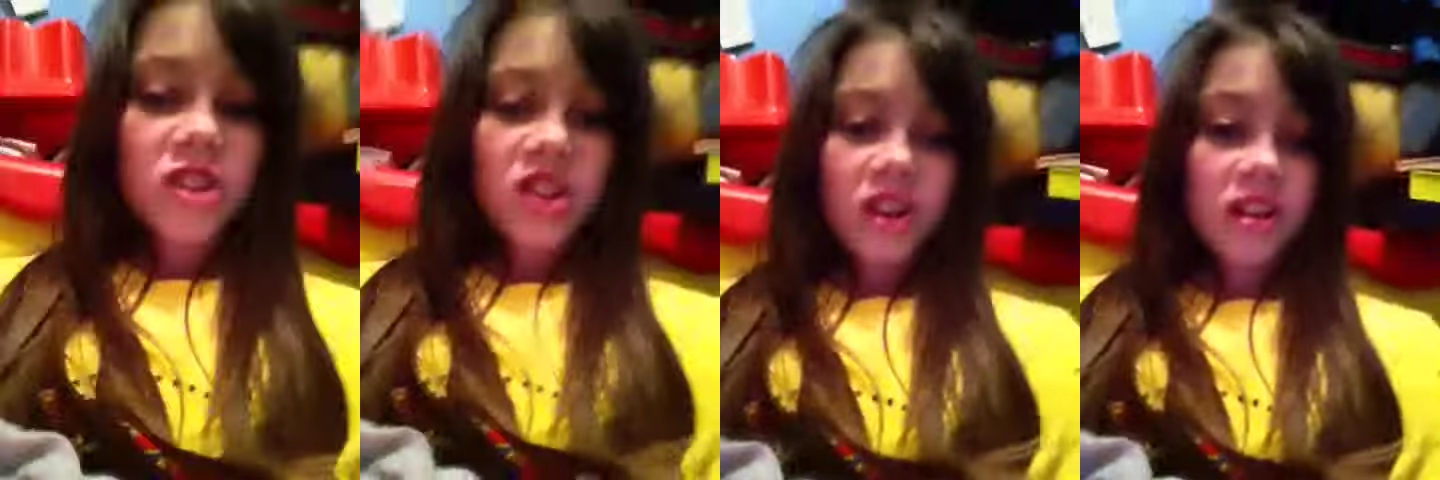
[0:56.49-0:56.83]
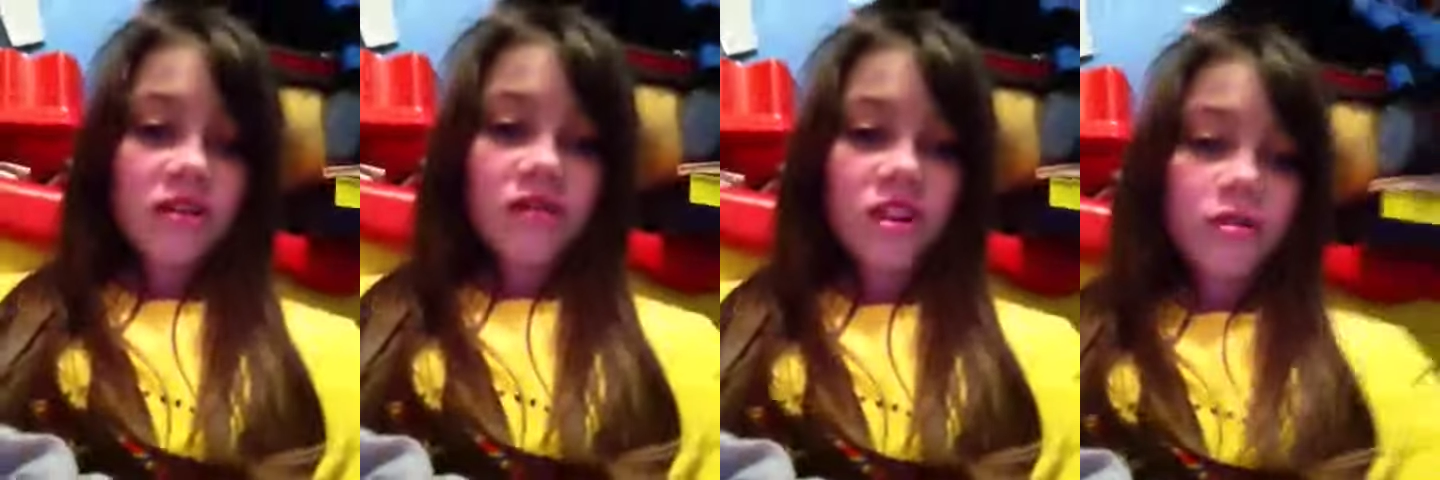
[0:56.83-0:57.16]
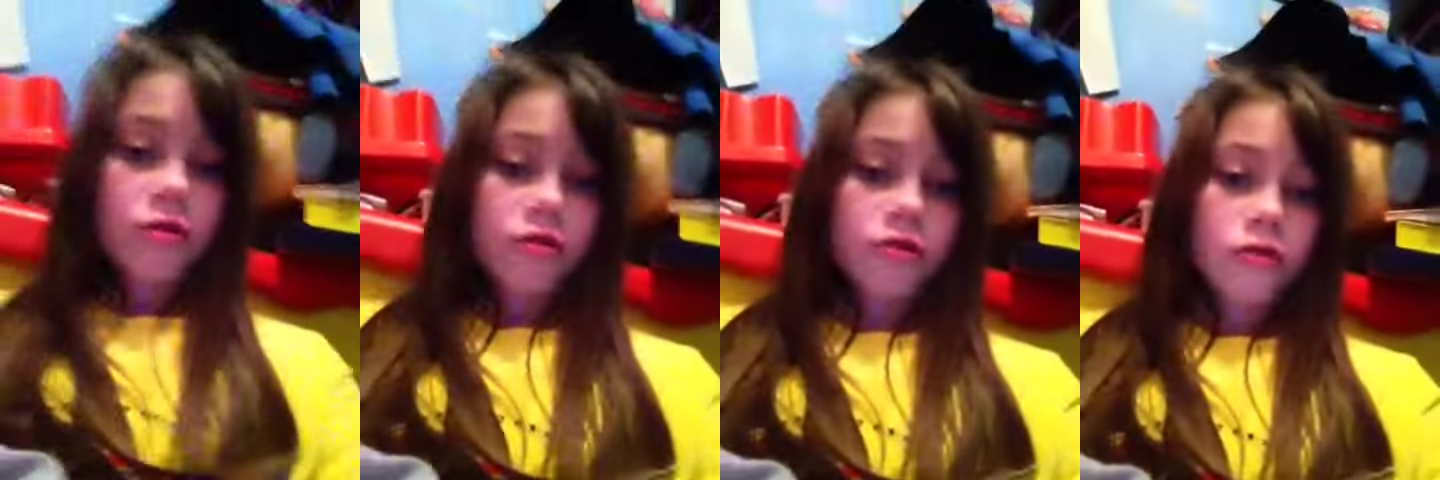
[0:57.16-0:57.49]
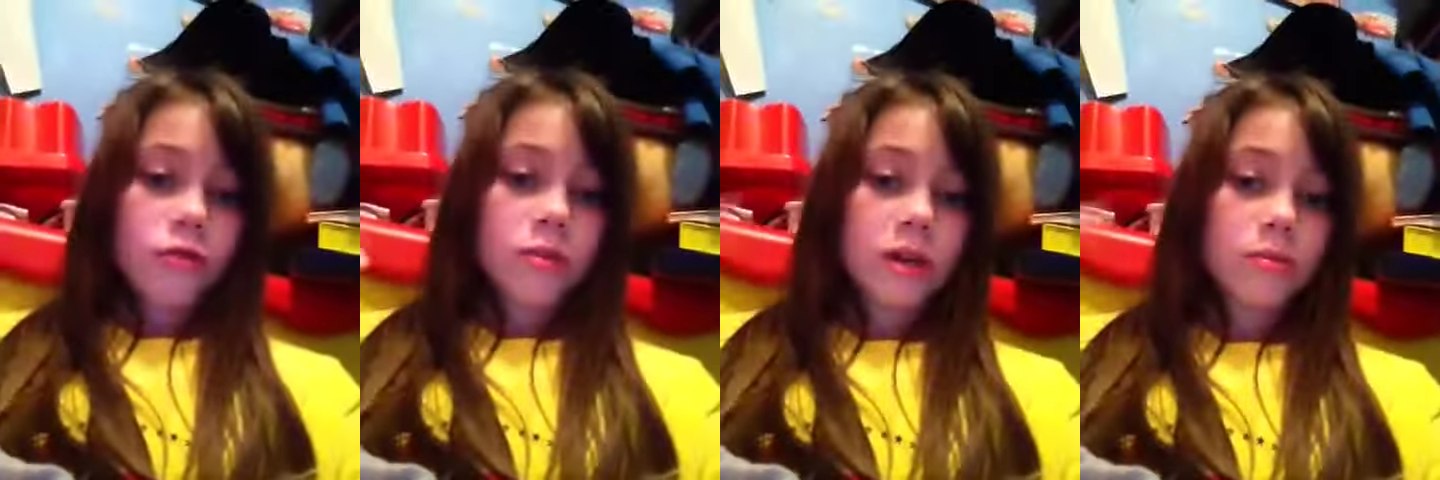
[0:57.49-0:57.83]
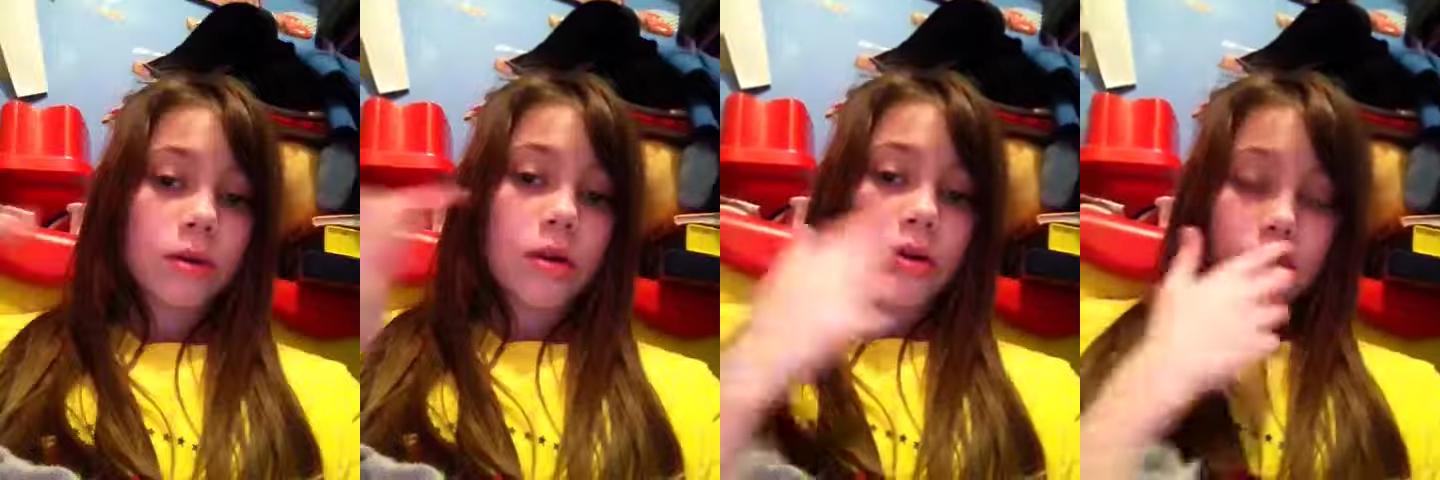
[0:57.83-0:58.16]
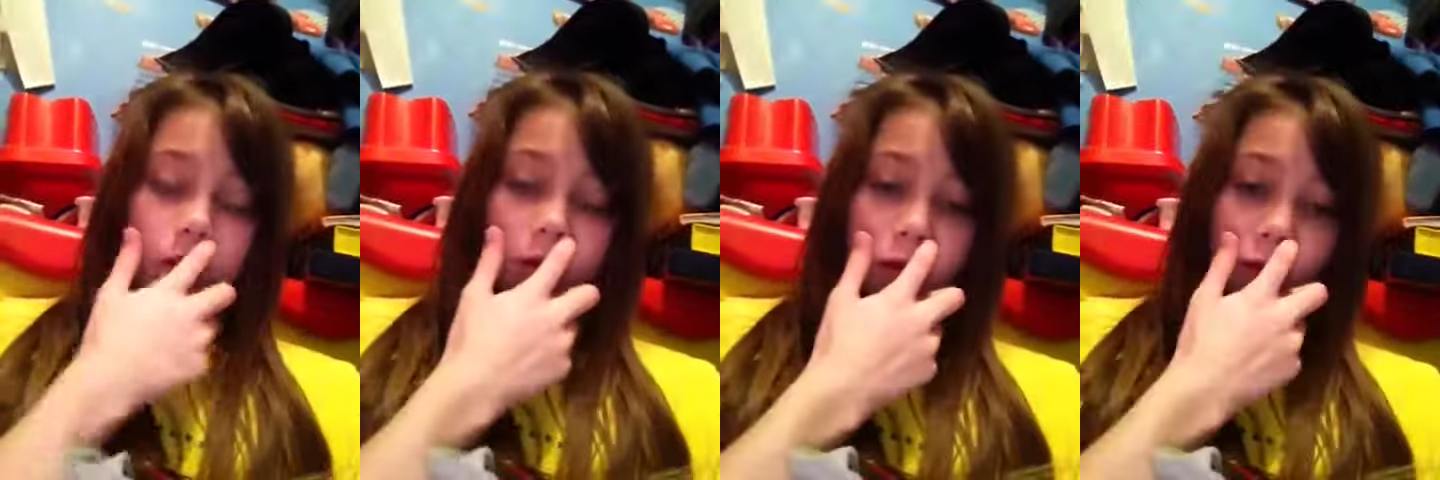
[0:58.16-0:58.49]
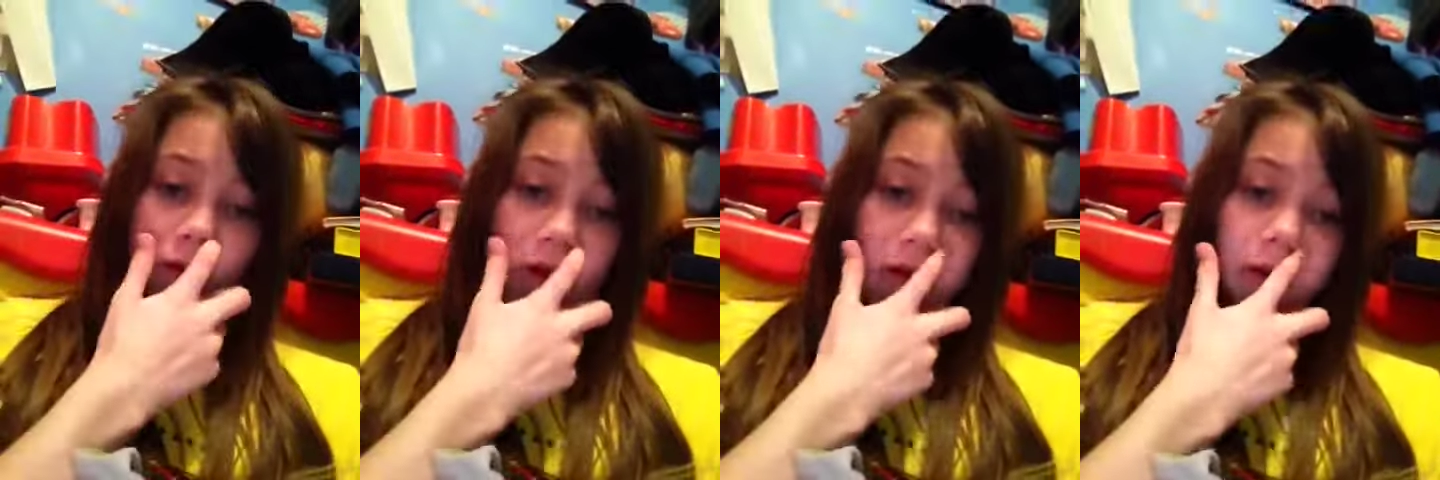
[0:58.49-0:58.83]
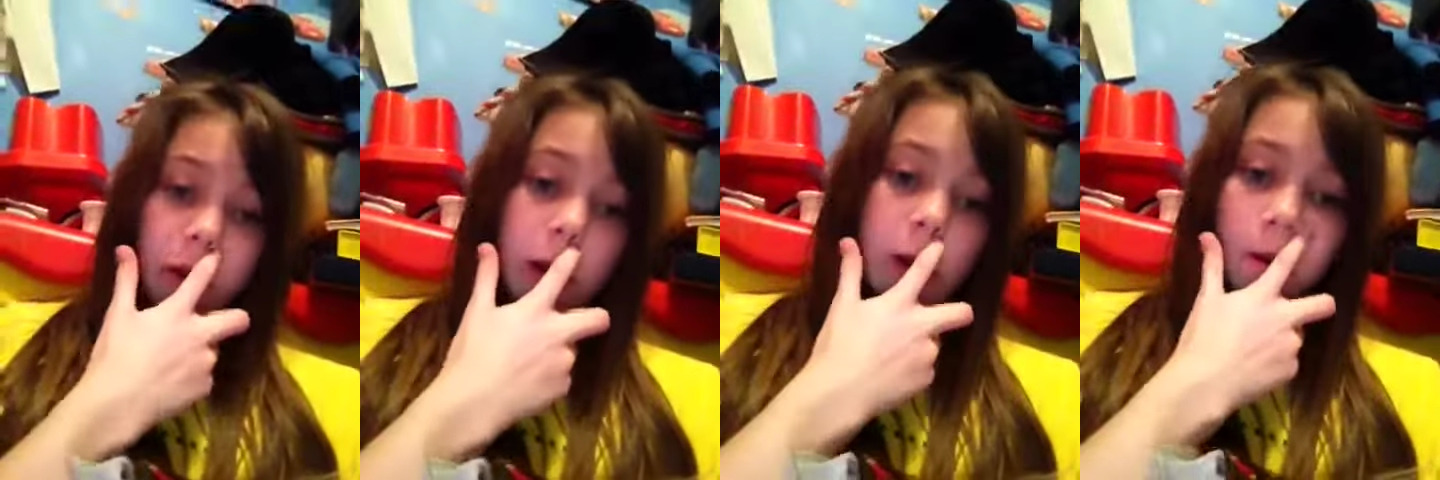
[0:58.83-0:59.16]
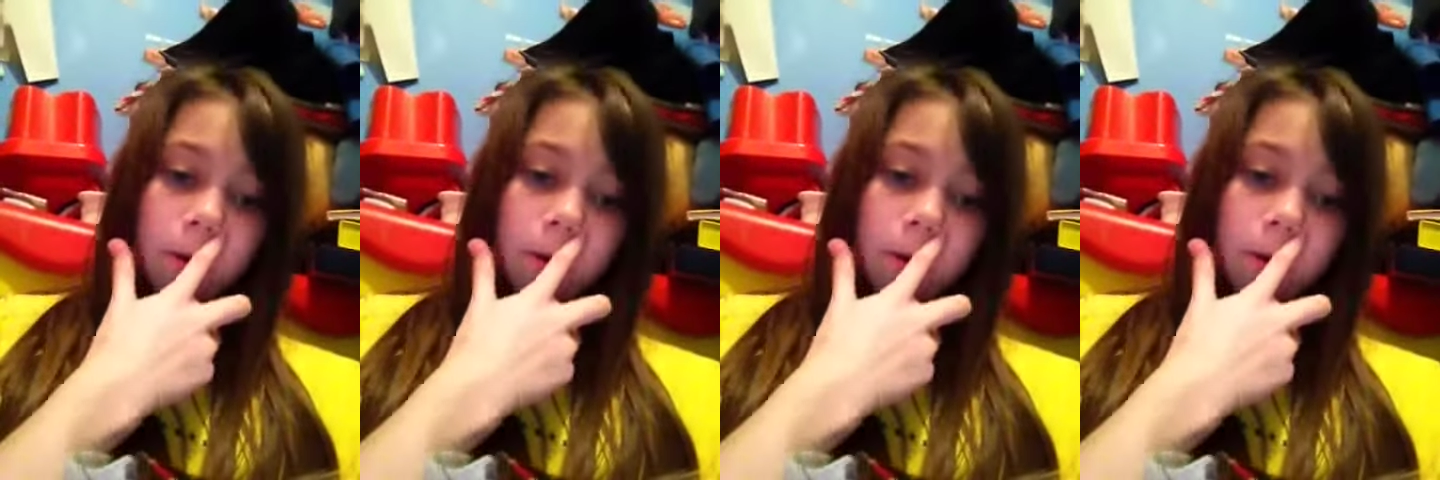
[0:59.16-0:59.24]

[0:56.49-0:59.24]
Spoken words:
sing anything, just comment down below, and don't forget to like,